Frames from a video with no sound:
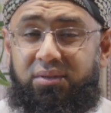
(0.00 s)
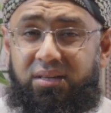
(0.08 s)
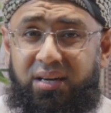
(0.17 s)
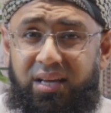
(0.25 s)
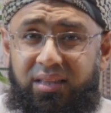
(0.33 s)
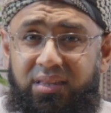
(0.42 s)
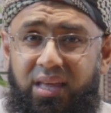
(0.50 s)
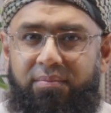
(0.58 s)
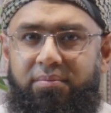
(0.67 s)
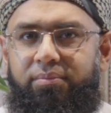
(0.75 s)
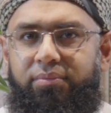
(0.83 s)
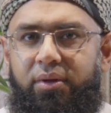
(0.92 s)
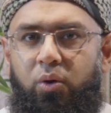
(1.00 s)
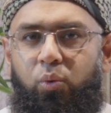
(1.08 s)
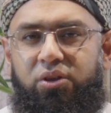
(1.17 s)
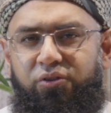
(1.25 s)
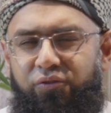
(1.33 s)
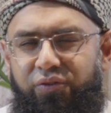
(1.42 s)
treat them
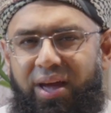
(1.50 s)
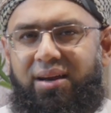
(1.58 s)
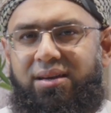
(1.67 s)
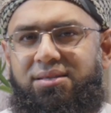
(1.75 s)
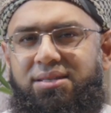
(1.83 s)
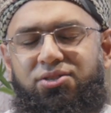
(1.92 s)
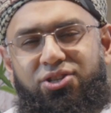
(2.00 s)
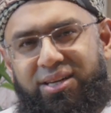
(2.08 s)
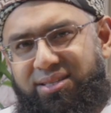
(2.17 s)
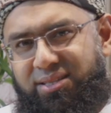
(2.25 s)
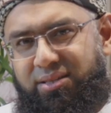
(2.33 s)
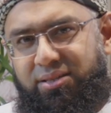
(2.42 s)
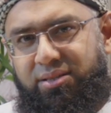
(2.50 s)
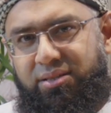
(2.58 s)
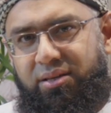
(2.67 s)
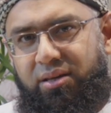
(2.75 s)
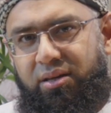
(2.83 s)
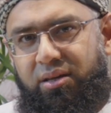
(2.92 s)
with fairness and justice.
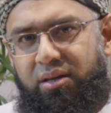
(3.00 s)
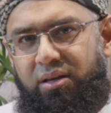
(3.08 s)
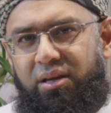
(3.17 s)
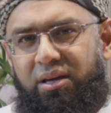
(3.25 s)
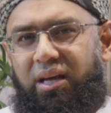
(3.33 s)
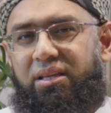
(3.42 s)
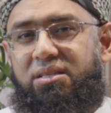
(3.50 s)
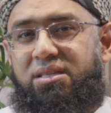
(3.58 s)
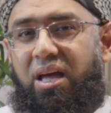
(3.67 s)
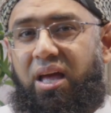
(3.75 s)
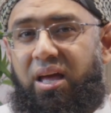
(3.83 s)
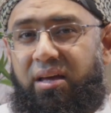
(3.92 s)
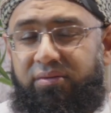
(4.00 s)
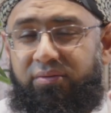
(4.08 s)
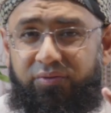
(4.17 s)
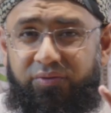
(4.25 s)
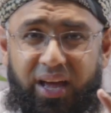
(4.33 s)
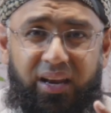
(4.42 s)
It is
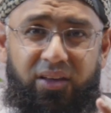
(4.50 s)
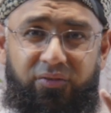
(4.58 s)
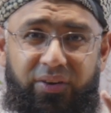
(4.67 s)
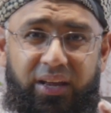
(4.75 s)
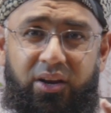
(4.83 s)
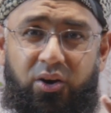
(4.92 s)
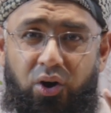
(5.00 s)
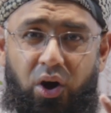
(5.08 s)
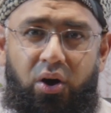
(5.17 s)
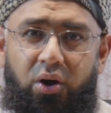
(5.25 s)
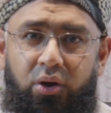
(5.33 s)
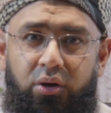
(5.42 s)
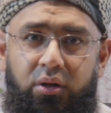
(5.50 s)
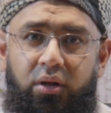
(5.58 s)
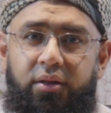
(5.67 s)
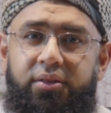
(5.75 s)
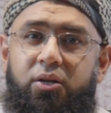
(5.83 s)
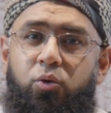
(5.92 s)
very, very wrong
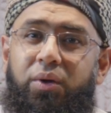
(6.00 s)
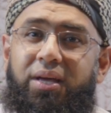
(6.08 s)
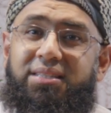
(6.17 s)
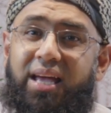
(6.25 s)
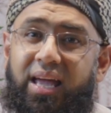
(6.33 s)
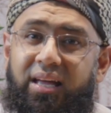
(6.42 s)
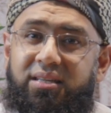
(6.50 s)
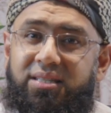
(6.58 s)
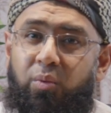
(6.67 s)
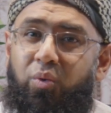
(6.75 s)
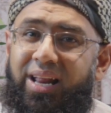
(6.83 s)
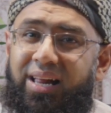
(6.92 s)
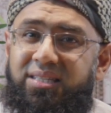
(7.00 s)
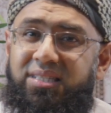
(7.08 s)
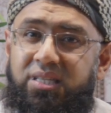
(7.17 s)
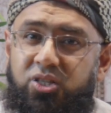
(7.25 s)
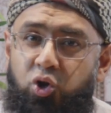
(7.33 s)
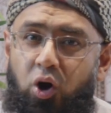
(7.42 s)
that we take someone
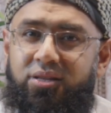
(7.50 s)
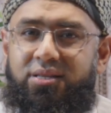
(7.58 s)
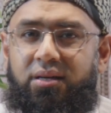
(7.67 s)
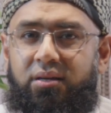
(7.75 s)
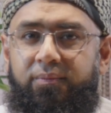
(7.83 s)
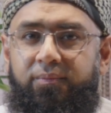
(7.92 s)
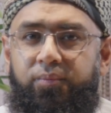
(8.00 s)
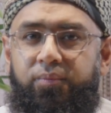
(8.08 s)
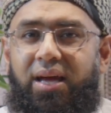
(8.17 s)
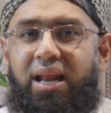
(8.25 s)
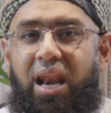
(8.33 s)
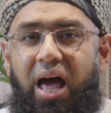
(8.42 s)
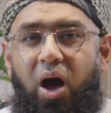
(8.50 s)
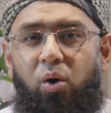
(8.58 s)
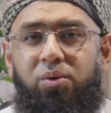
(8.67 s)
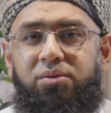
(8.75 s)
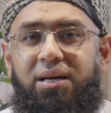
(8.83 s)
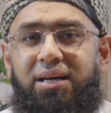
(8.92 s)
else's daughter and
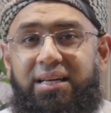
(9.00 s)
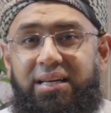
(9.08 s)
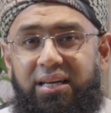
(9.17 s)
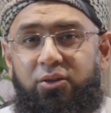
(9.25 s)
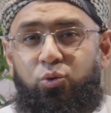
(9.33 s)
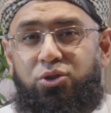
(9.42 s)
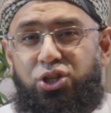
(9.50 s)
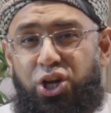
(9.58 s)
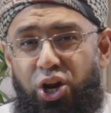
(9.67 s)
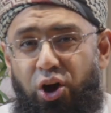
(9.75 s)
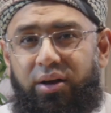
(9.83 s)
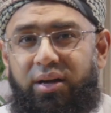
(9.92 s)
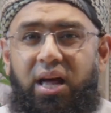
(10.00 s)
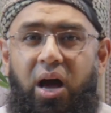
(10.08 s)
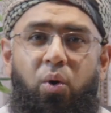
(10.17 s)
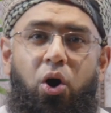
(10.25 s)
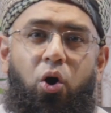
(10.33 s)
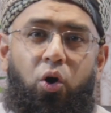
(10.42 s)
allow her to slog in
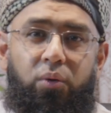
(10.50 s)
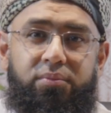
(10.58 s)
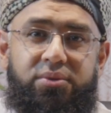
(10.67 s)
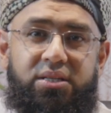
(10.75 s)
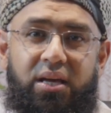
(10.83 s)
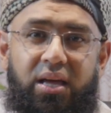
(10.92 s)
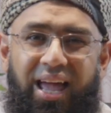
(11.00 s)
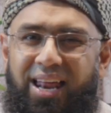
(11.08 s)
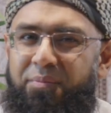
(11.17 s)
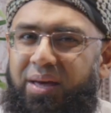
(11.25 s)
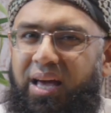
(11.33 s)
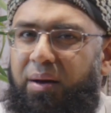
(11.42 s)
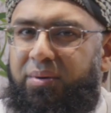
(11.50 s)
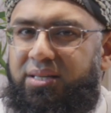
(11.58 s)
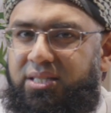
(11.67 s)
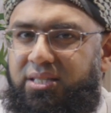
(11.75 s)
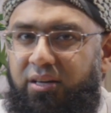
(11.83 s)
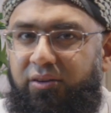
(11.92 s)
our homes and become a
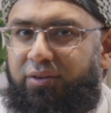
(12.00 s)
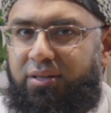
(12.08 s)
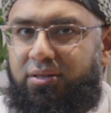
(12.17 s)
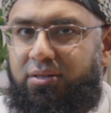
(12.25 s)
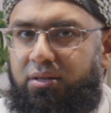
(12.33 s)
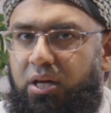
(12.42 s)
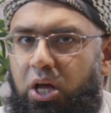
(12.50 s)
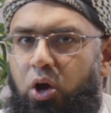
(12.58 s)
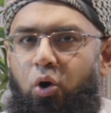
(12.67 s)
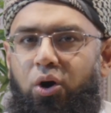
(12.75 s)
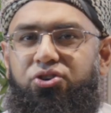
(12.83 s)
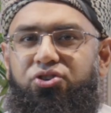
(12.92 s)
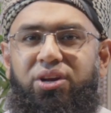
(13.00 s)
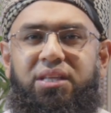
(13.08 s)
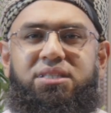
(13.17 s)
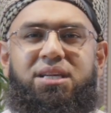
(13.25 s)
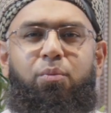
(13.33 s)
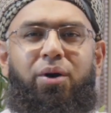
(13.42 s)
servant, or
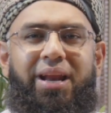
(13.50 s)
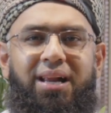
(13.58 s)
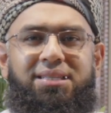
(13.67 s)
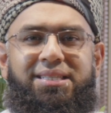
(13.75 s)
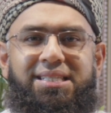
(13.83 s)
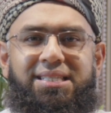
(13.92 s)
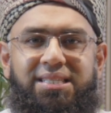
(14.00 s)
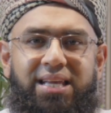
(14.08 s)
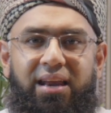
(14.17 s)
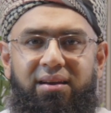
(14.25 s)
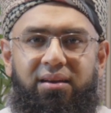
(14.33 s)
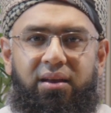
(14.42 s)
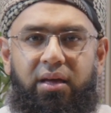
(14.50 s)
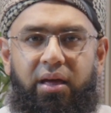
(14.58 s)
treat someone else's son